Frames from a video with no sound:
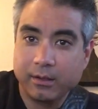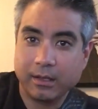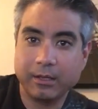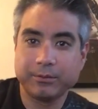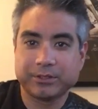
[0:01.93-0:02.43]

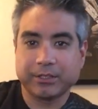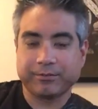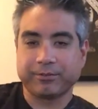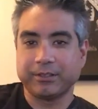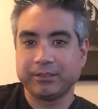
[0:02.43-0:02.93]
Hey, what's up,
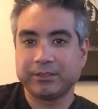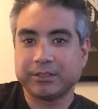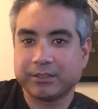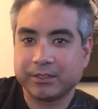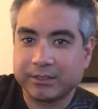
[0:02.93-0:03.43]
friends?
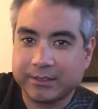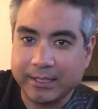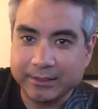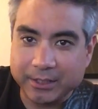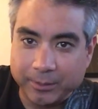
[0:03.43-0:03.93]
This is
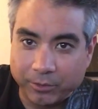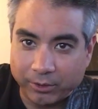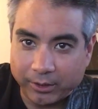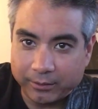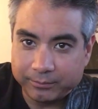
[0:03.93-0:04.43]
Dice
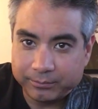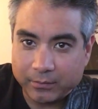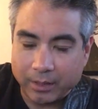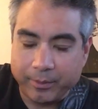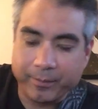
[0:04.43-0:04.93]
Kimura.
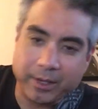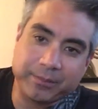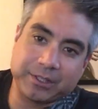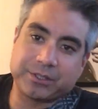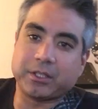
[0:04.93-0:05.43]
I'm a
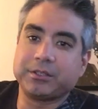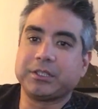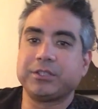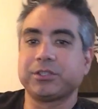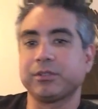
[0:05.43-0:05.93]
Miami guitar
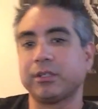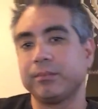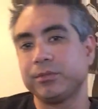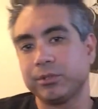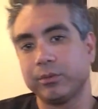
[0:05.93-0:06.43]
teacher, and
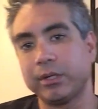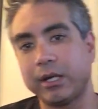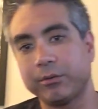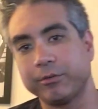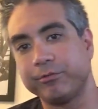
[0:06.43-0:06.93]
I'm doing
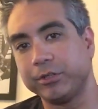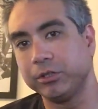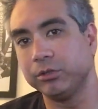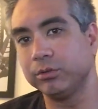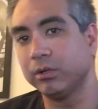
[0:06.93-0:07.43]
a
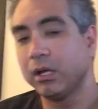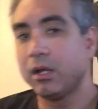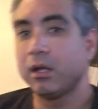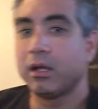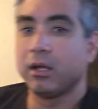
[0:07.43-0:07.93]
review
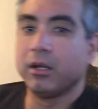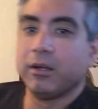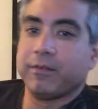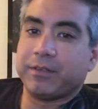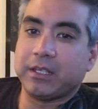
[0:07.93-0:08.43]

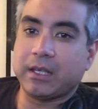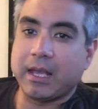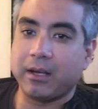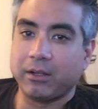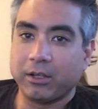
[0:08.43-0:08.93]
of the
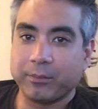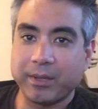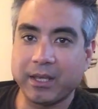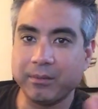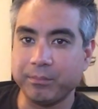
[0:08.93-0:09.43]

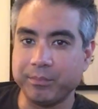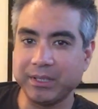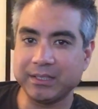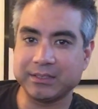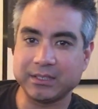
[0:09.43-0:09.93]
Analogman
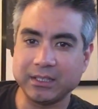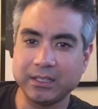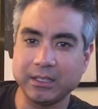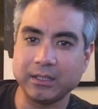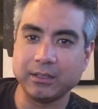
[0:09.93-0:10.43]
Big
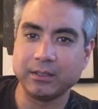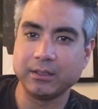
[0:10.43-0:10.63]
T